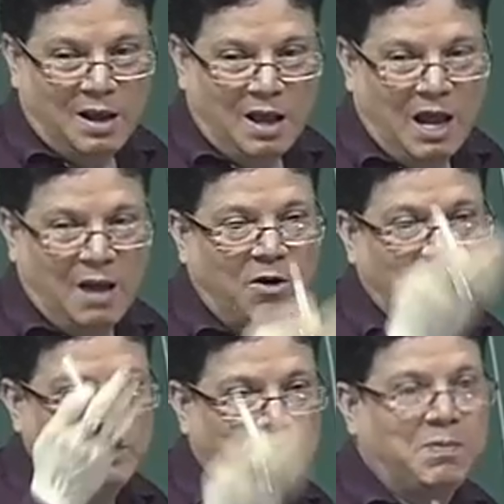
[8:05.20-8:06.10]

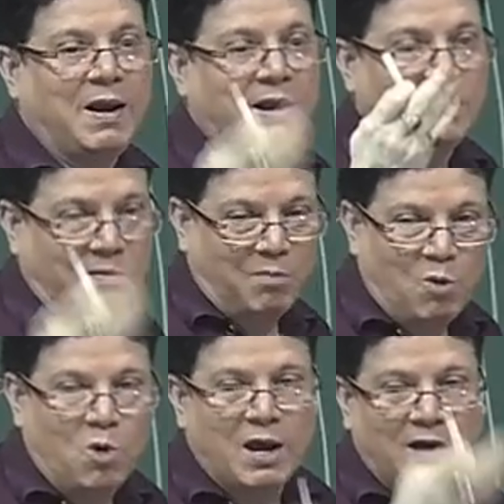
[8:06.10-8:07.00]
above the plane,
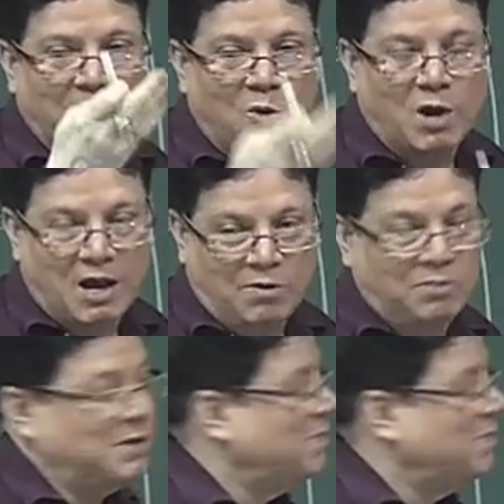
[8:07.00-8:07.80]
more and more above the